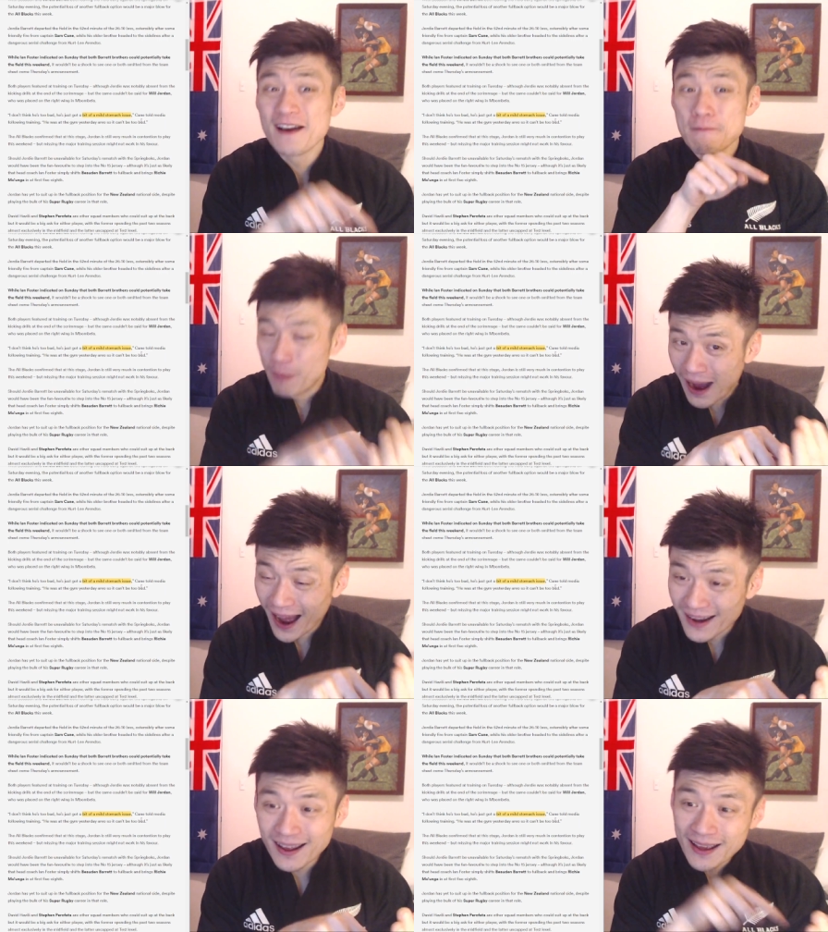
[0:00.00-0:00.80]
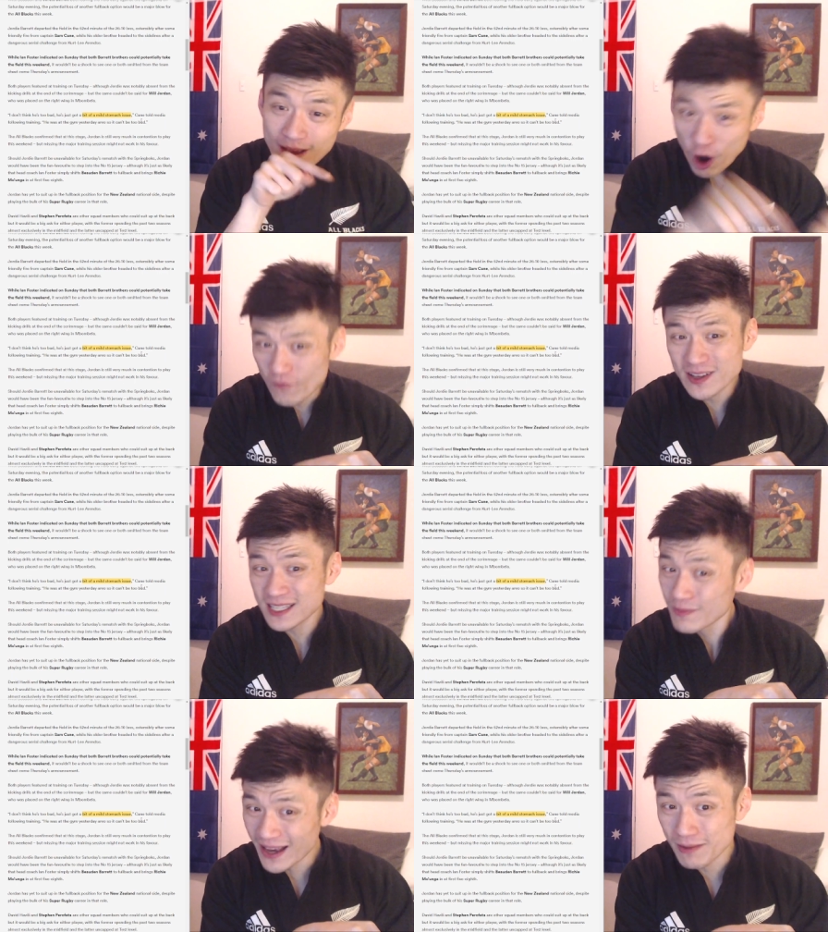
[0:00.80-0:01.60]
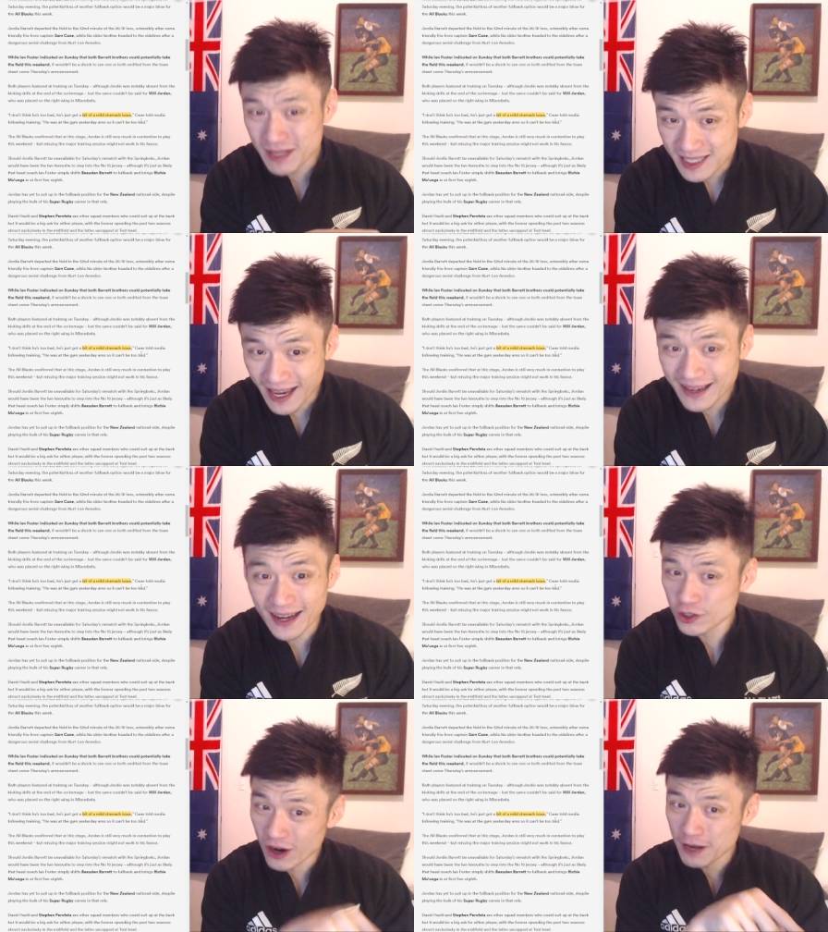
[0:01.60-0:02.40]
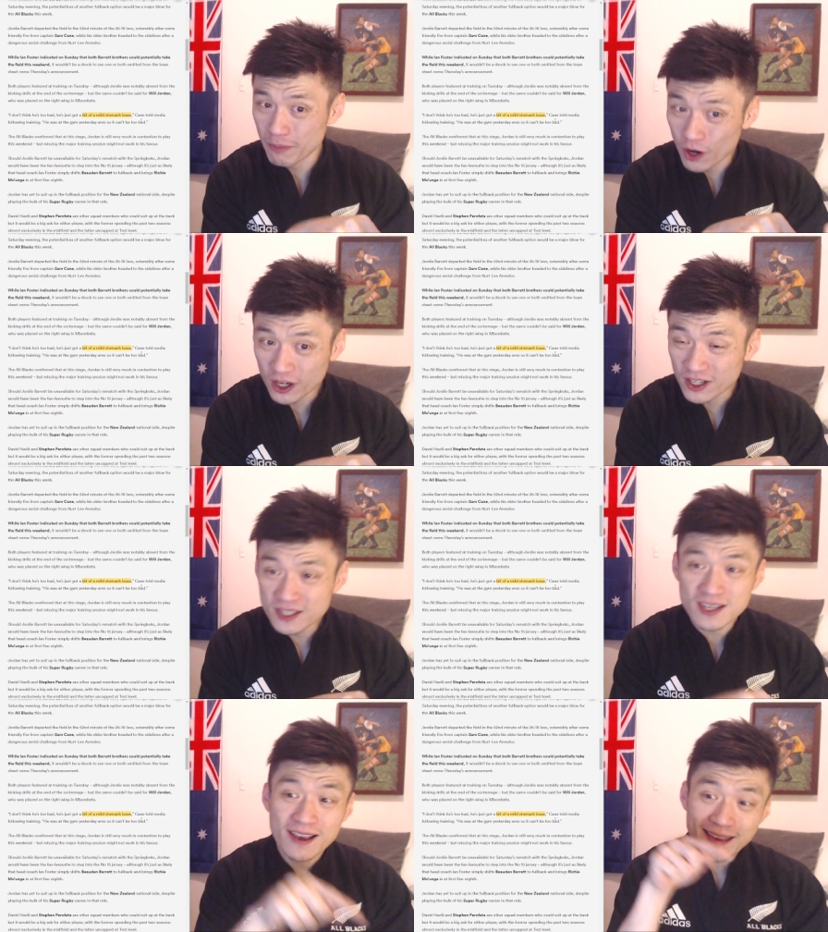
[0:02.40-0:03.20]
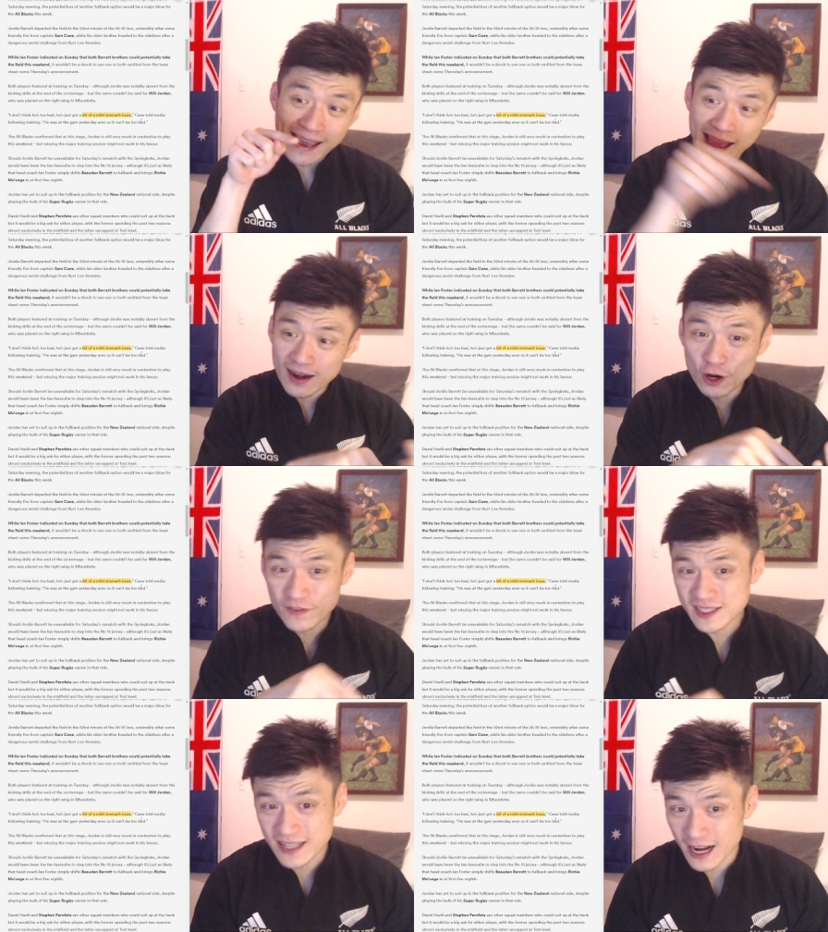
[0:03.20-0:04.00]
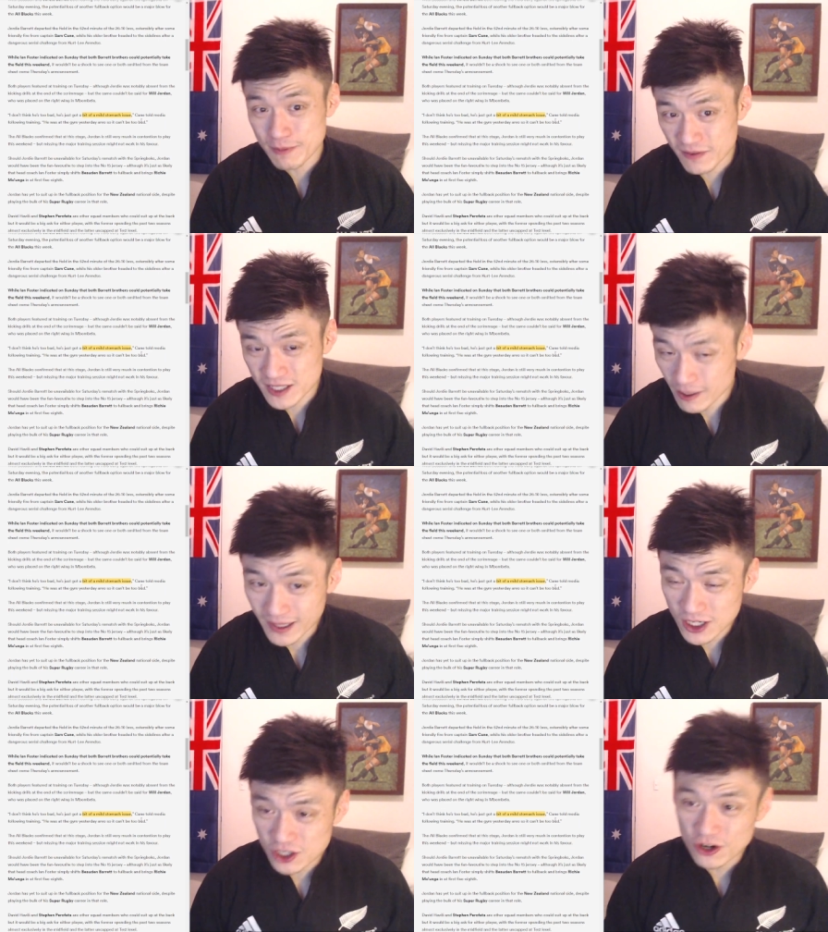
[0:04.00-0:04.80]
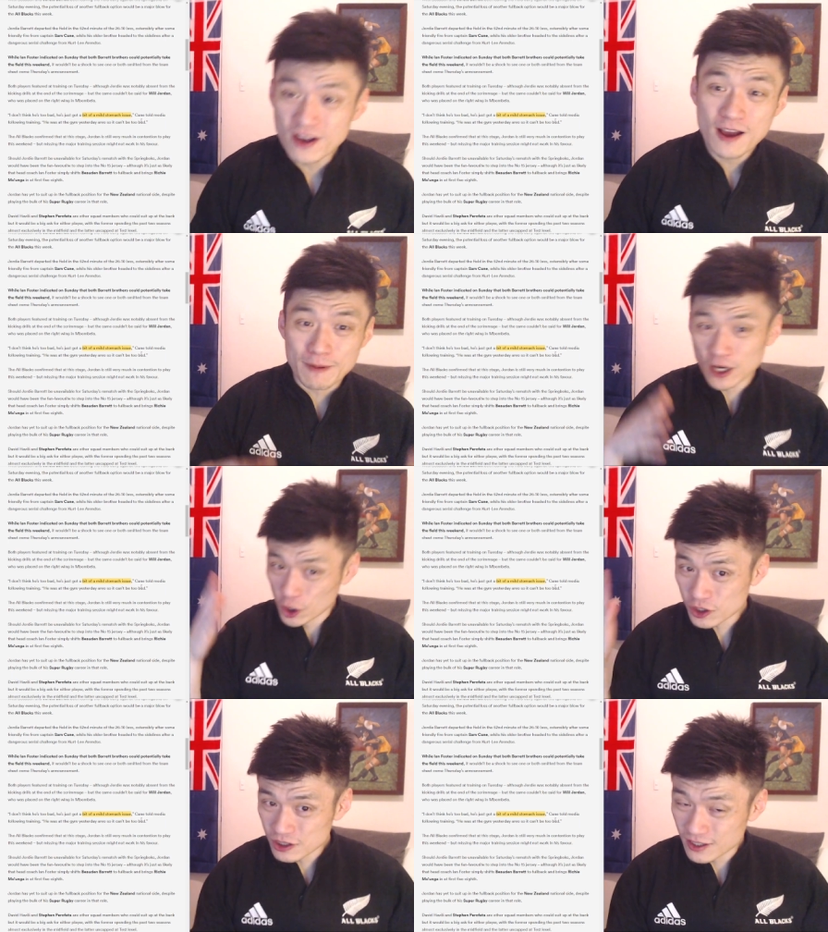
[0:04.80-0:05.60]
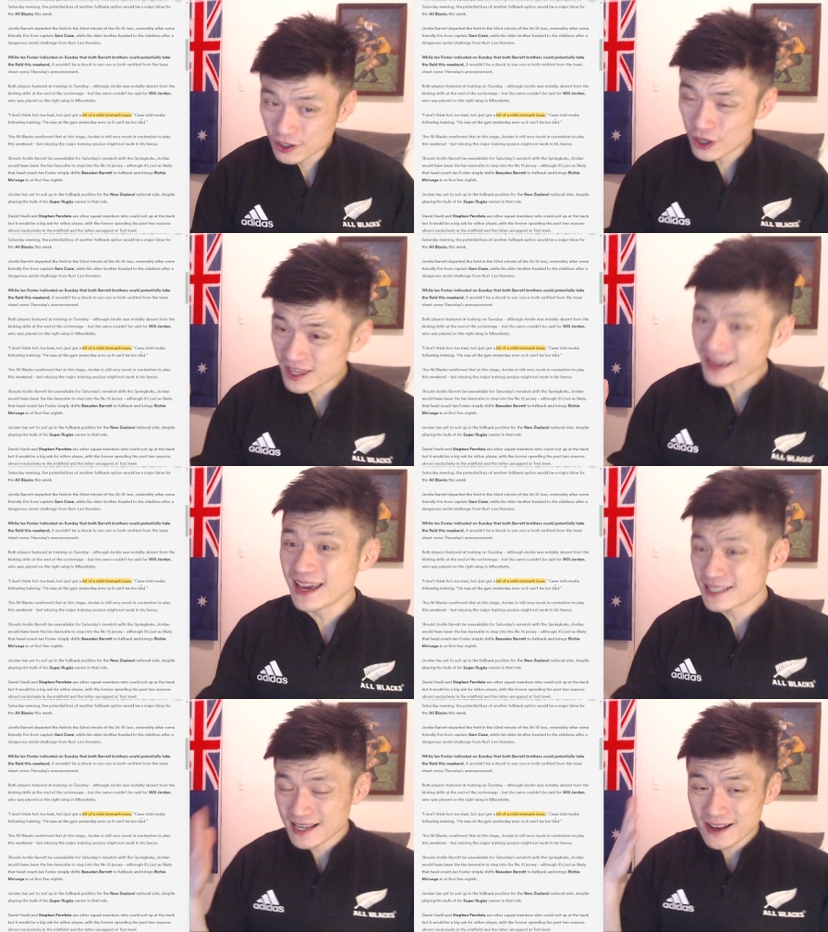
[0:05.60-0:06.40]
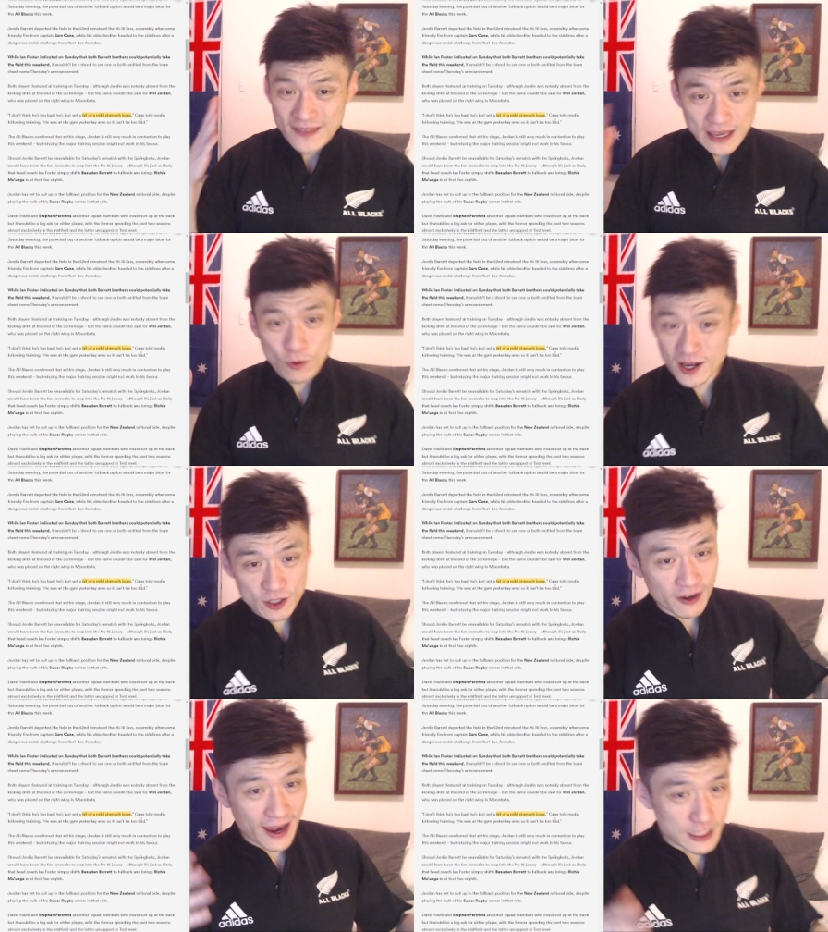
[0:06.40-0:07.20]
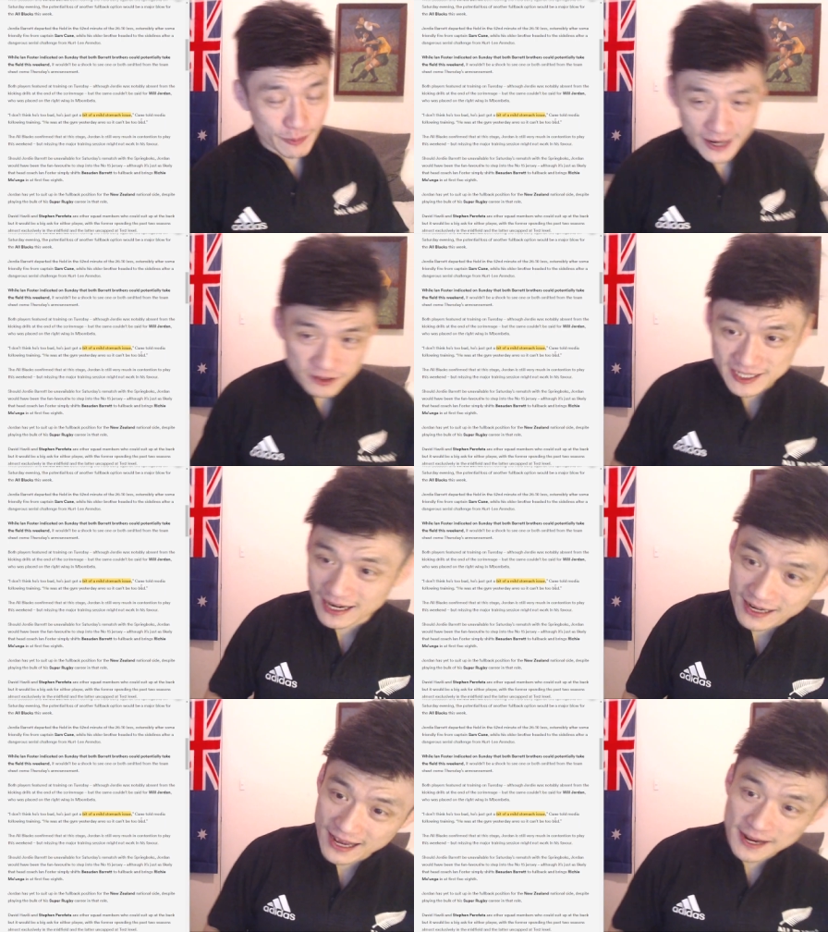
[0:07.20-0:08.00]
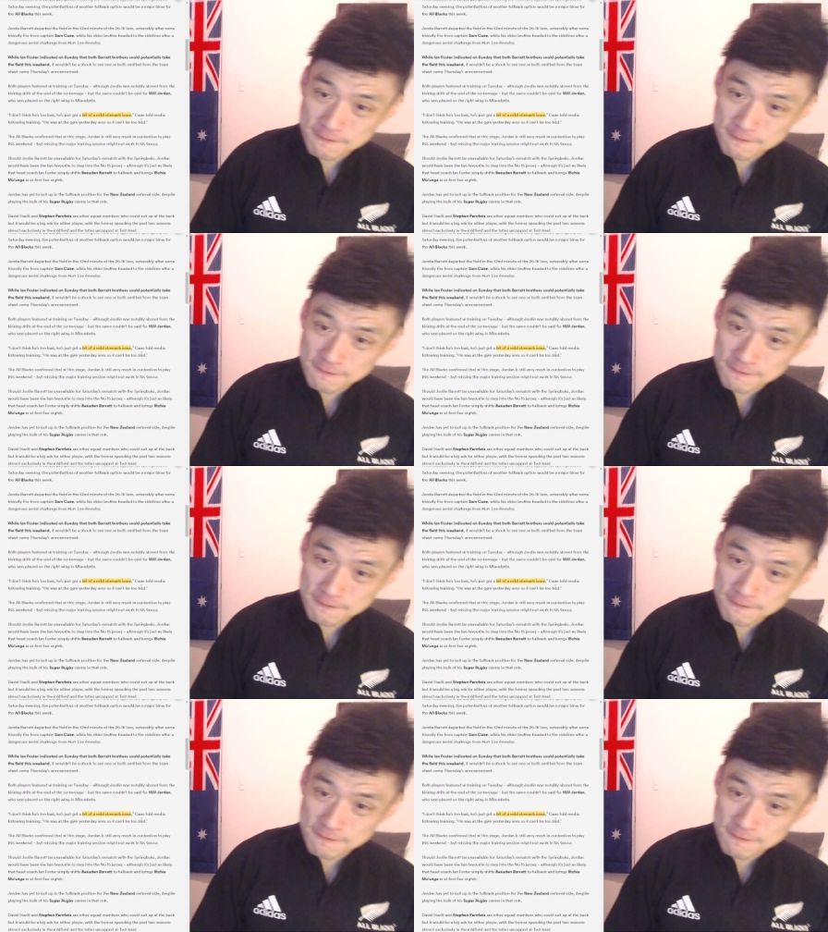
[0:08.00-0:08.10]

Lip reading: But he obviously made the mistake and tried the burgers, and obviously had a bit of a stomach issue. But good thing is he was okay to play on Saturday.